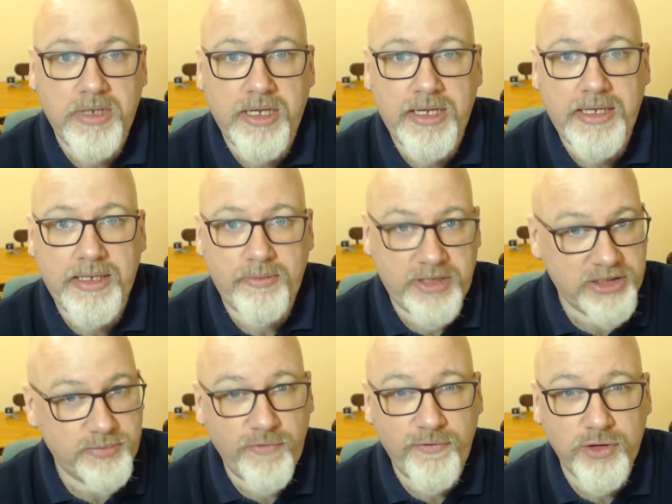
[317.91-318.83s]

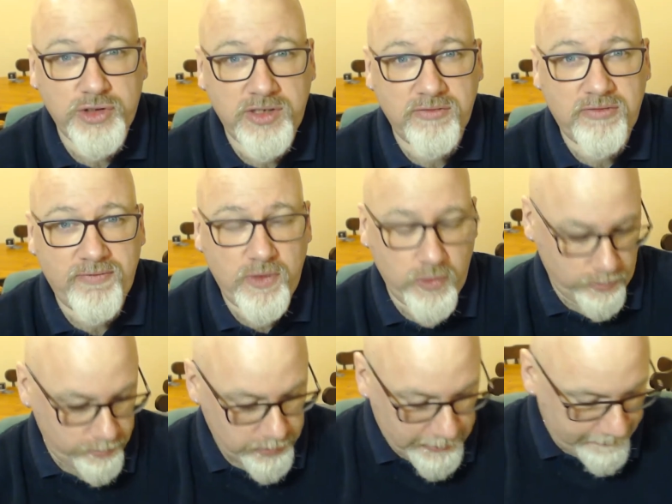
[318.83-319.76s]
let's move on to the review.
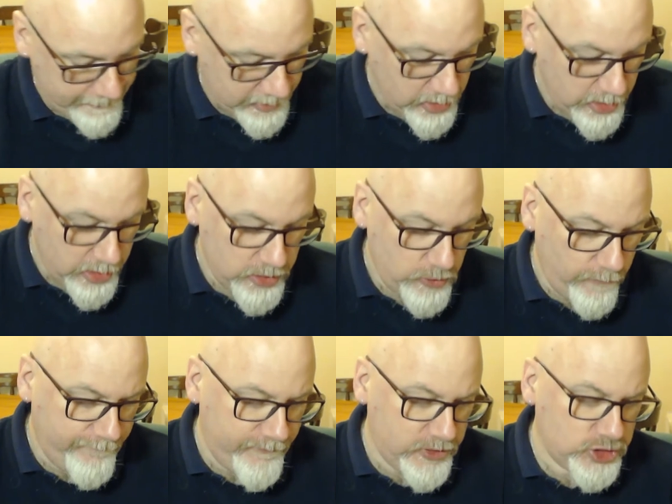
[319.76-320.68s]
Yeah.
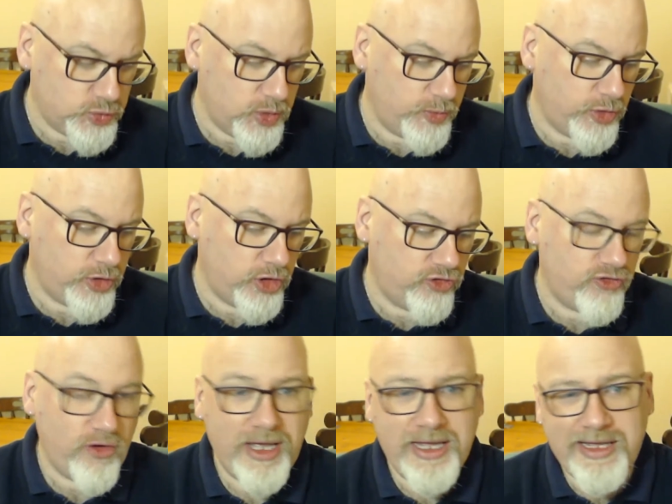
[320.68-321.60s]
So first one we're going to
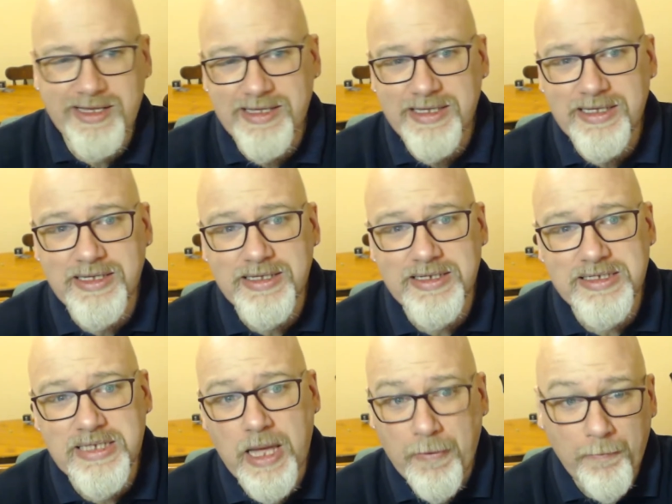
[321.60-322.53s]
try
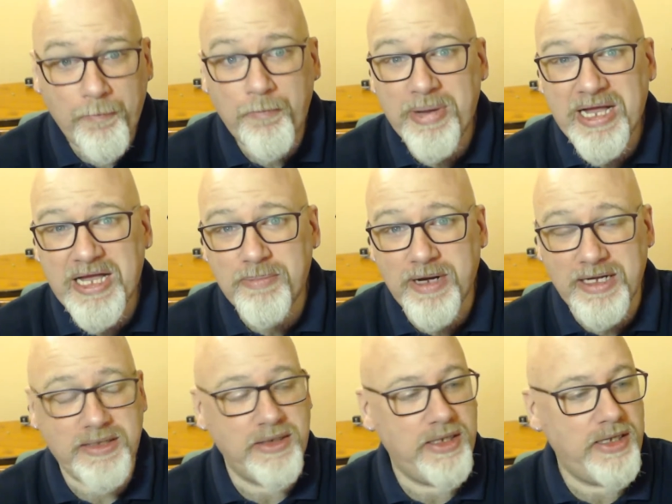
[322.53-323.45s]
is
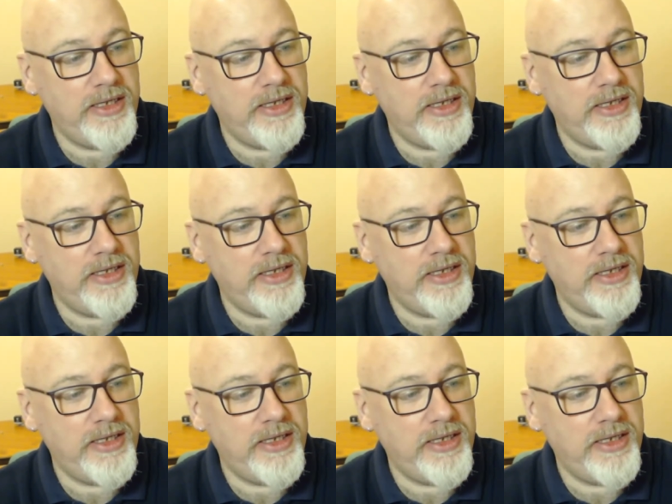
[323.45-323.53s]
Pinkman.